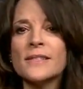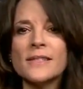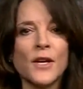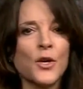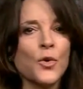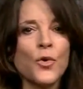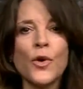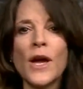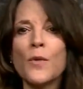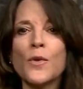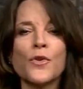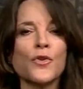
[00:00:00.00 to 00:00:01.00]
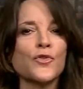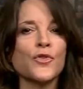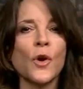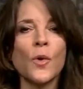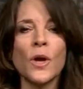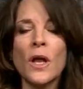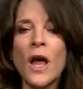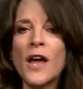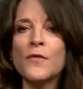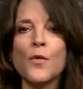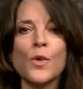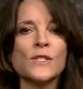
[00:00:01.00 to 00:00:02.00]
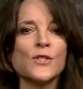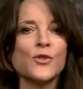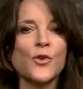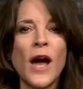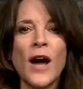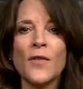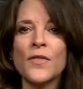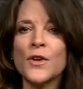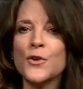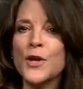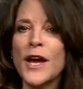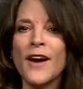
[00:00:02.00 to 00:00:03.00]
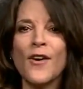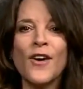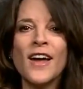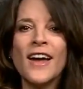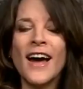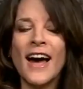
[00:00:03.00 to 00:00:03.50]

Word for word: It's like you create with your show. A lot of voices are out there now.